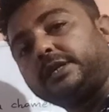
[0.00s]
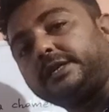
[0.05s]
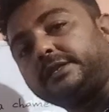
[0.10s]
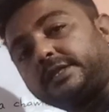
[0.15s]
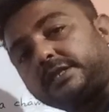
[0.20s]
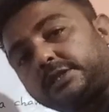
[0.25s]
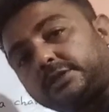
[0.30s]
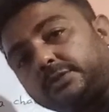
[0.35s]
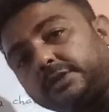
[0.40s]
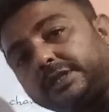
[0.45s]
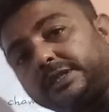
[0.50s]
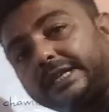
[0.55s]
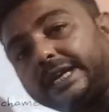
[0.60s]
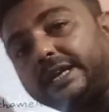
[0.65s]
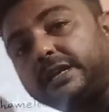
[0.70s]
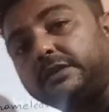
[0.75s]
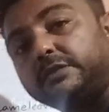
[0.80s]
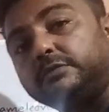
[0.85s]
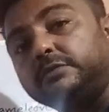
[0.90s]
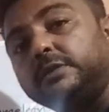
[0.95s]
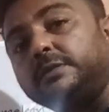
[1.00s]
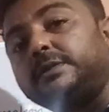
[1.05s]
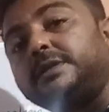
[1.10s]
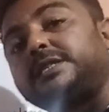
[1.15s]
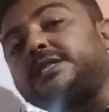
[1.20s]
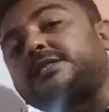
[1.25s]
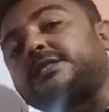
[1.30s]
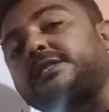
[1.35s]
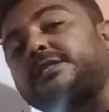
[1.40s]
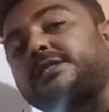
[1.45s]
read the story. Then we will
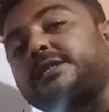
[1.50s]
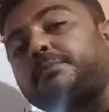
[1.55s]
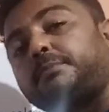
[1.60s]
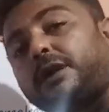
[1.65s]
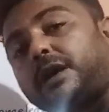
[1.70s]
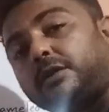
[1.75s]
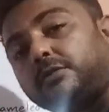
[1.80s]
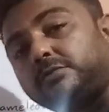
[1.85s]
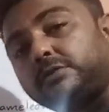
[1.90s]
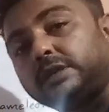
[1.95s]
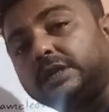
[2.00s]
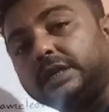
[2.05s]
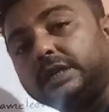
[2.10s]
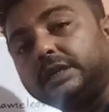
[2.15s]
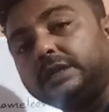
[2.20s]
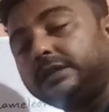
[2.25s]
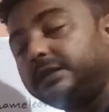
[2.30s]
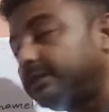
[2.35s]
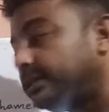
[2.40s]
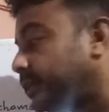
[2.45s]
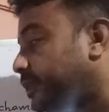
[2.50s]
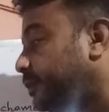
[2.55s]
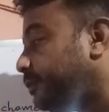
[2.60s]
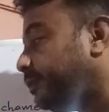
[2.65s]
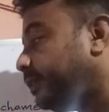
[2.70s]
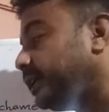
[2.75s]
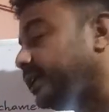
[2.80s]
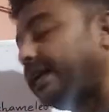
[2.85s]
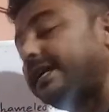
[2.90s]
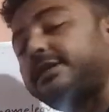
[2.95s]
discuss about the
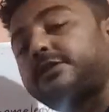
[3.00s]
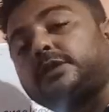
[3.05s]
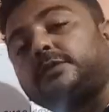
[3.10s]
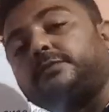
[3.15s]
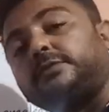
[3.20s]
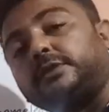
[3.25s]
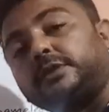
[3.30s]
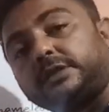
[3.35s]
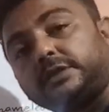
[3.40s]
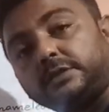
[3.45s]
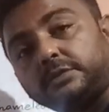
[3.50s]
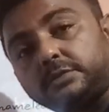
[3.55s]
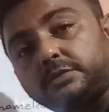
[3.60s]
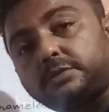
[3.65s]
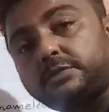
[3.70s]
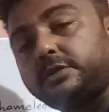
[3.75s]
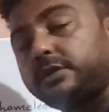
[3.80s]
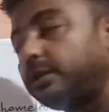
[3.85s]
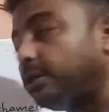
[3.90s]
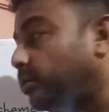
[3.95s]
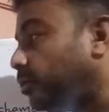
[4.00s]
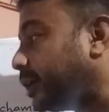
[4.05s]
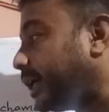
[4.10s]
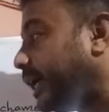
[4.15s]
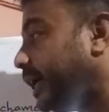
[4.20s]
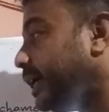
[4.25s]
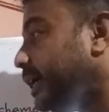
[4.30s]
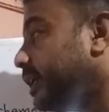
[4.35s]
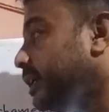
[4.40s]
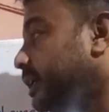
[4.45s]
different kinds of word notes.
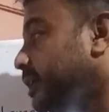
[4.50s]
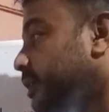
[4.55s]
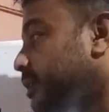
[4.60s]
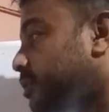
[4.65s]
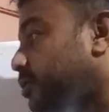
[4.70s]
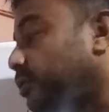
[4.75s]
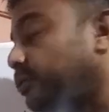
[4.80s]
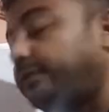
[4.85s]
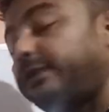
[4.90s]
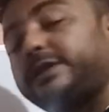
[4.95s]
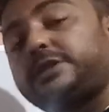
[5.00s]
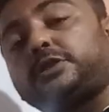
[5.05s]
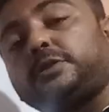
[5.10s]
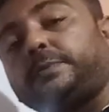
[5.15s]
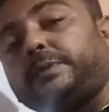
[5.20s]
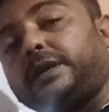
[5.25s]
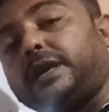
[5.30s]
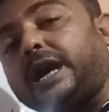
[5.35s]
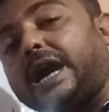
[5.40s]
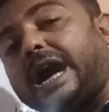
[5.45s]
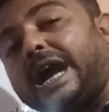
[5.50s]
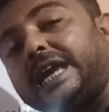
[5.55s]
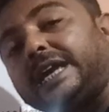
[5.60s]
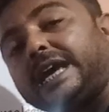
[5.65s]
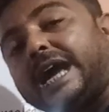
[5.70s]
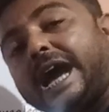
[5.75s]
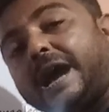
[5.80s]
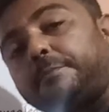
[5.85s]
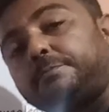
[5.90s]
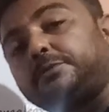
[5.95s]
Okay. So first of all I
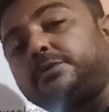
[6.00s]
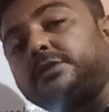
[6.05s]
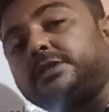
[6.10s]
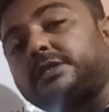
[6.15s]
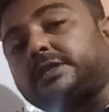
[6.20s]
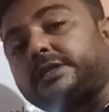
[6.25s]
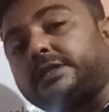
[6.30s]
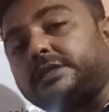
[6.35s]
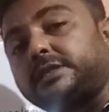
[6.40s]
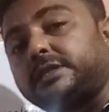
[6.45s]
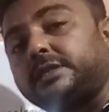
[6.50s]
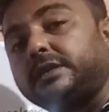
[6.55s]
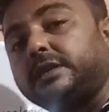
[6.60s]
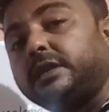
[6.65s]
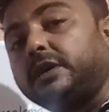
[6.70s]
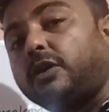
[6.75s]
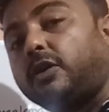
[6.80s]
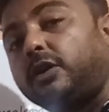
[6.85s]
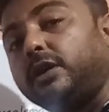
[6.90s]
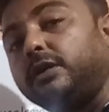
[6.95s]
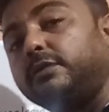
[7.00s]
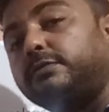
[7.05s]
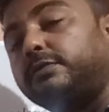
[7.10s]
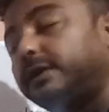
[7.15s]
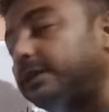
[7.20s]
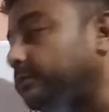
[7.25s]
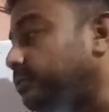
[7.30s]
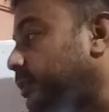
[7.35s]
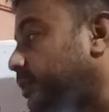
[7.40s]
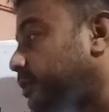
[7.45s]
have to discuss only
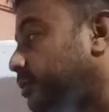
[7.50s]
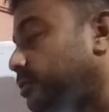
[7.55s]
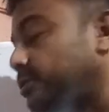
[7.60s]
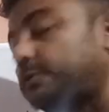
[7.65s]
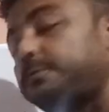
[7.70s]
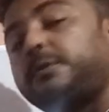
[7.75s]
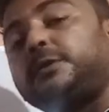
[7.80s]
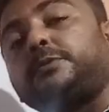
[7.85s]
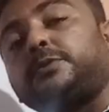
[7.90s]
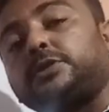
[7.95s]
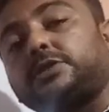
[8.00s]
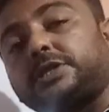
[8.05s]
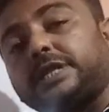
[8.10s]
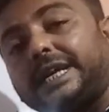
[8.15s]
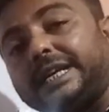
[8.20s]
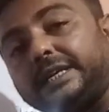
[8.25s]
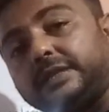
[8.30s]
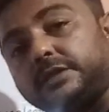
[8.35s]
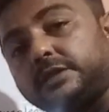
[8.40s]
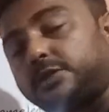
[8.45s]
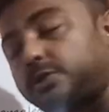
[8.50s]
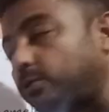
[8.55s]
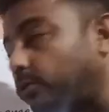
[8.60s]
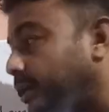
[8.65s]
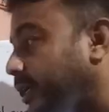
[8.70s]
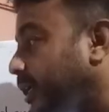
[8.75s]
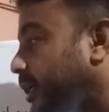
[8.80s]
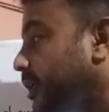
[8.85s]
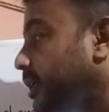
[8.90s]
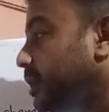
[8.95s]
one word notes before starting the
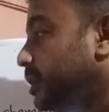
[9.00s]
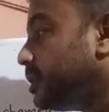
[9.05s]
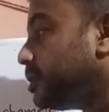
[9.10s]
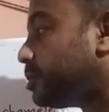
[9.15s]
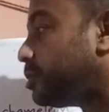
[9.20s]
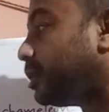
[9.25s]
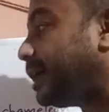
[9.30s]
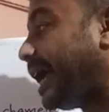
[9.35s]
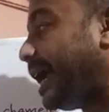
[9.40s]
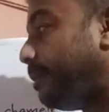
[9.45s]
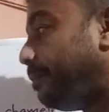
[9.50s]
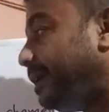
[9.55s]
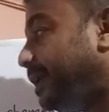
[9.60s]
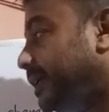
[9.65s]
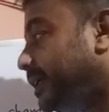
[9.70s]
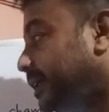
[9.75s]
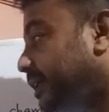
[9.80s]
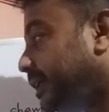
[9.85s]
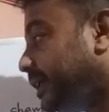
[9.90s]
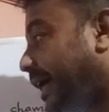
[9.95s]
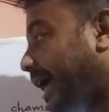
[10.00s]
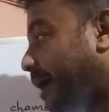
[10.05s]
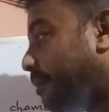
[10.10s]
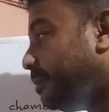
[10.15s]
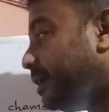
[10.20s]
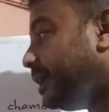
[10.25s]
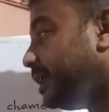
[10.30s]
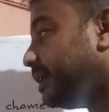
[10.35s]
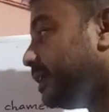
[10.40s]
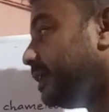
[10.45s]
story. So chameleon.
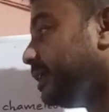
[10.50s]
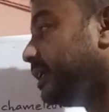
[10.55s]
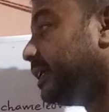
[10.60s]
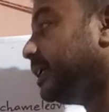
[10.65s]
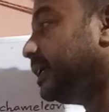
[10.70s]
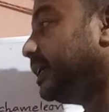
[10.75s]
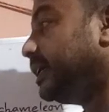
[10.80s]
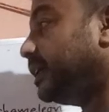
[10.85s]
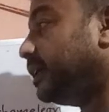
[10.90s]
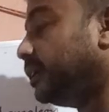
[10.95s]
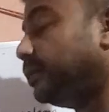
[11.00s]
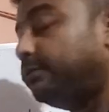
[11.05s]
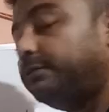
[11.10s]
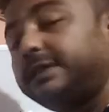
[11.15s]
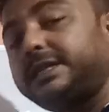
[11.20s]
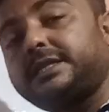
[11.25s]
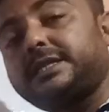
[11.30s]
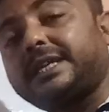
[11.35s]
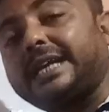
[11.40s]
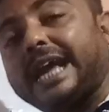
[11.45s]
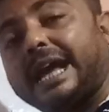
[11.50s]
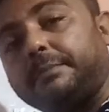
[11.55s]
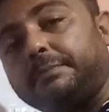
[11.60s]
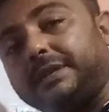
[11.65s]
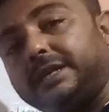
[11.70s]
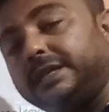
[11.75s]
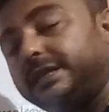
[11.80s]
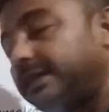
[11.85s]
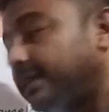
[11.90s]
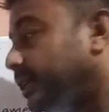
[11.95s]
Chameleon. What is a
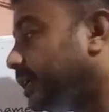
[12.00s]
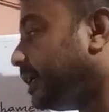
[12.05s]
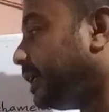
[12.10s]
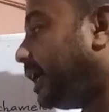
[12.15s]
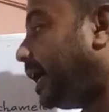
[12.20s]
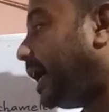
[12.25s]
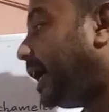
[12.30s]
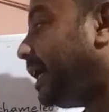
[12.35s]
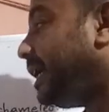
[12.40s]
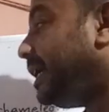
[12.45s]
chameleon? A